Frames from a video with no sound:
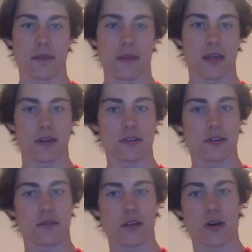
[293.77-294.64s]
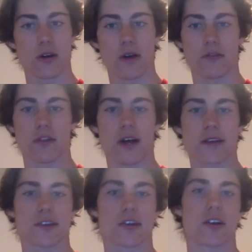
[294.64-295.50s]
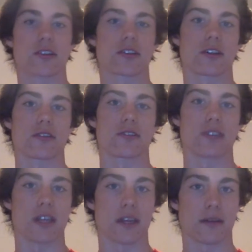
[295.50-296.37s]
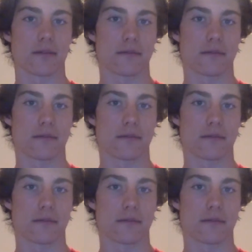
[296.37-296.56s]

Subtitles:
Here's a video of classic cross-country skiing.